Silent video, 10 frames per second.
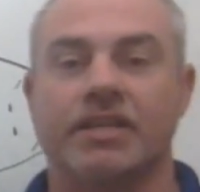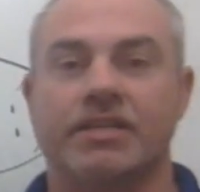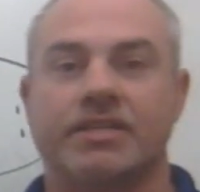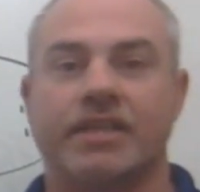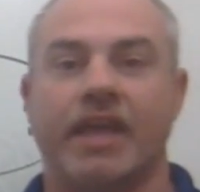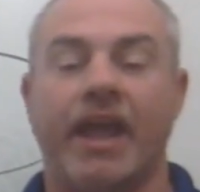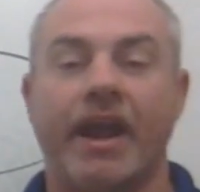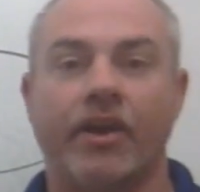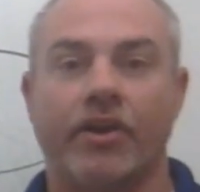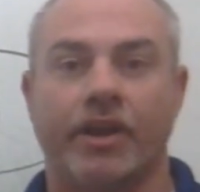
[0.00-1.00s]
is the
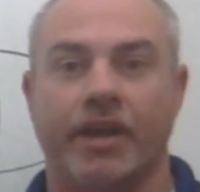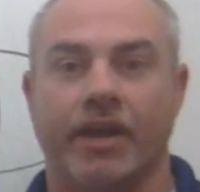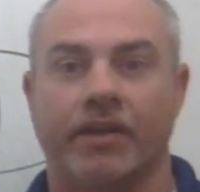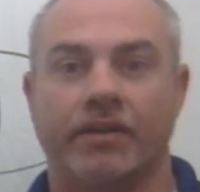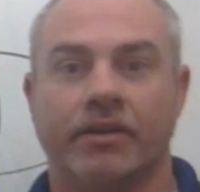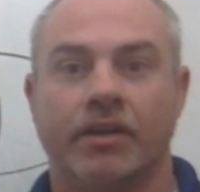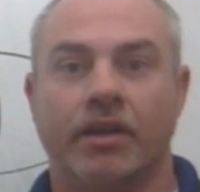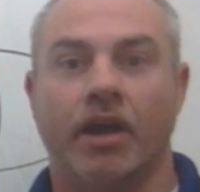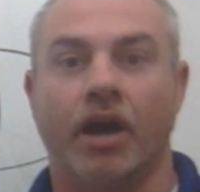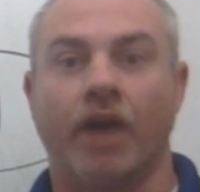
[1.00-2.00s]
area
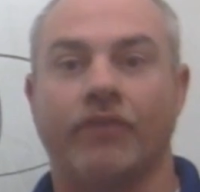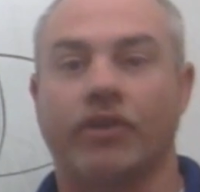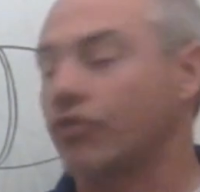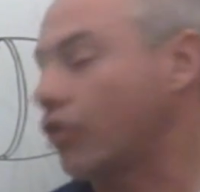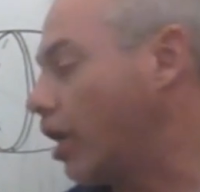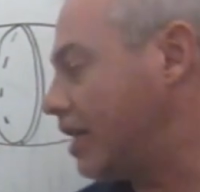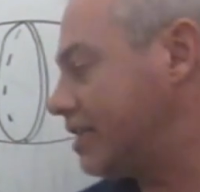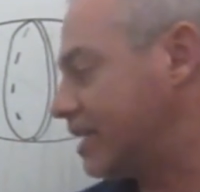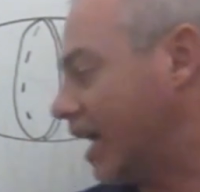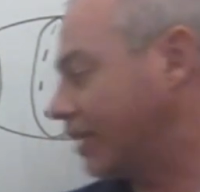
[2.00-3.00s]
of a
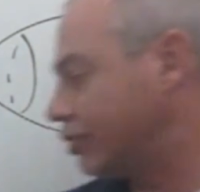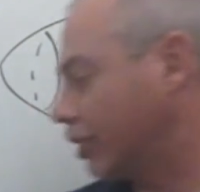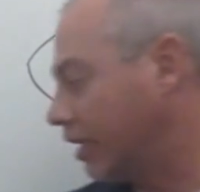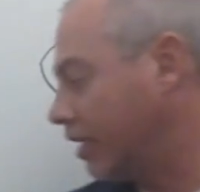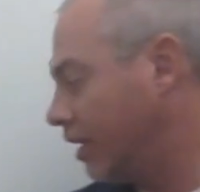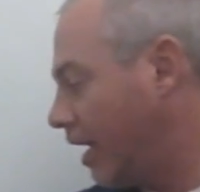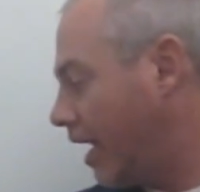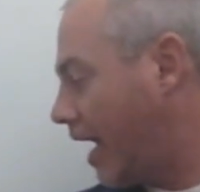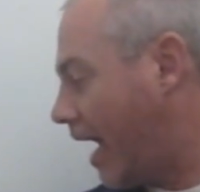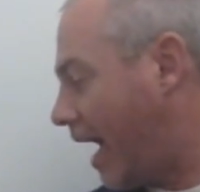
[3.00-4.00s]
cross section
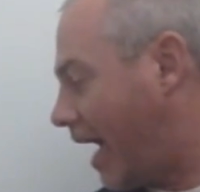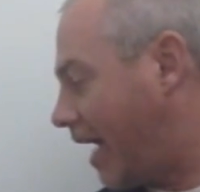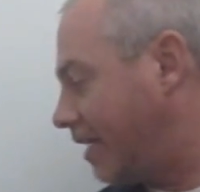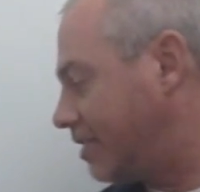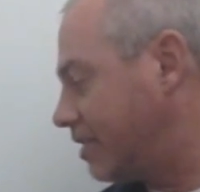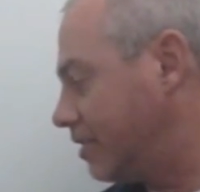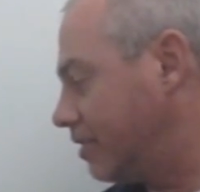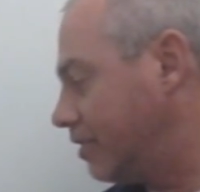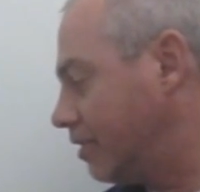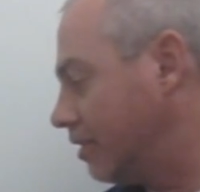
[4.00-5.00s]
at
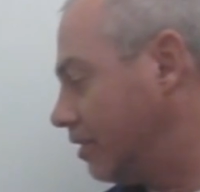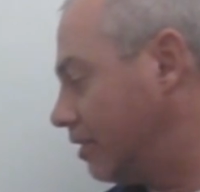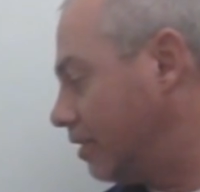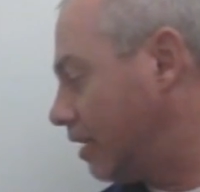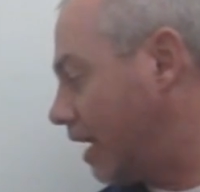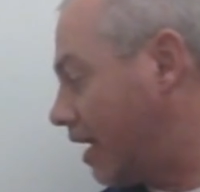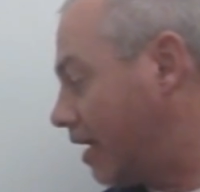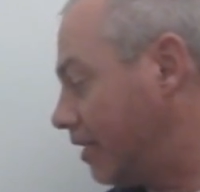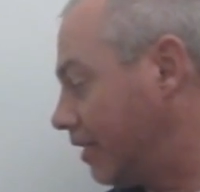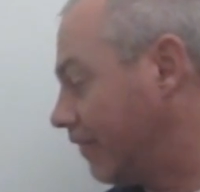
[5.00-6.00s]

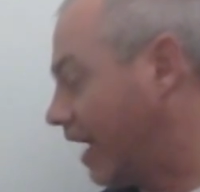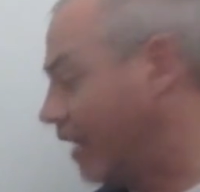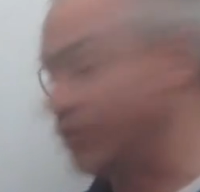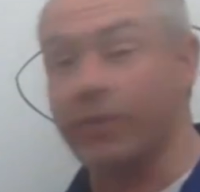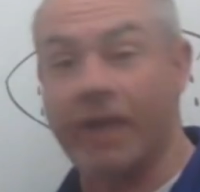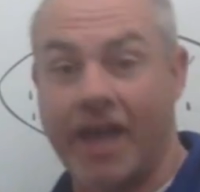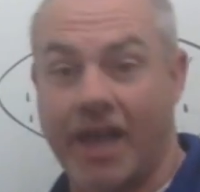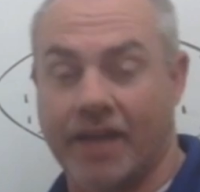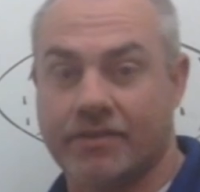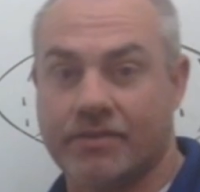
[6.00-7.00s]
the value
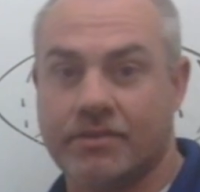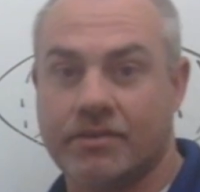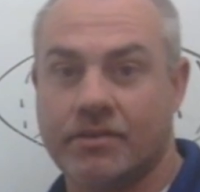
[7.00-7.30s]
x.